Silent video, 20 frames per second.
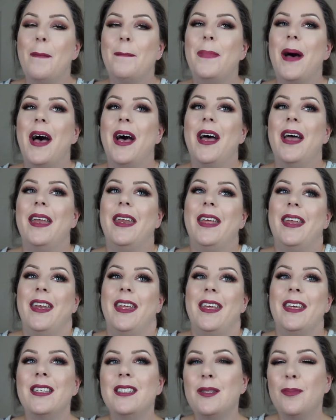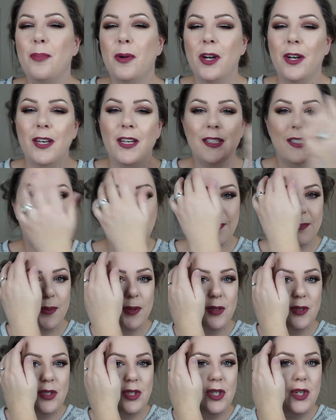but it is pretty
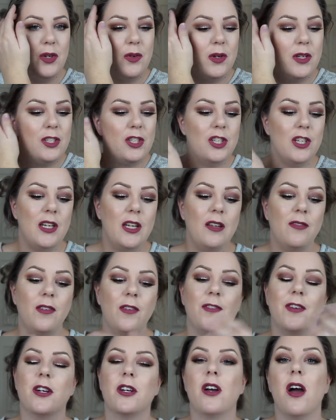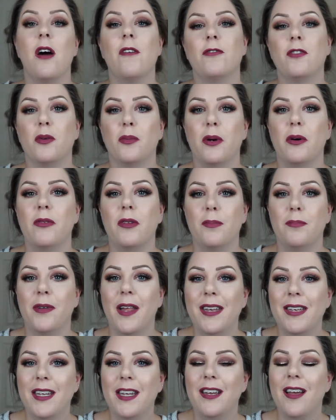simple to achieve if you're comfortable with
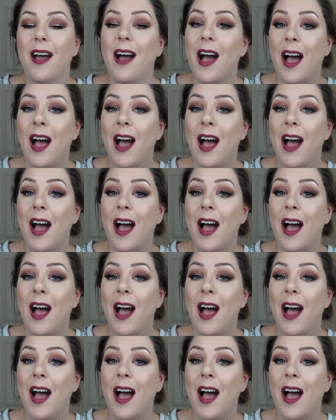blending.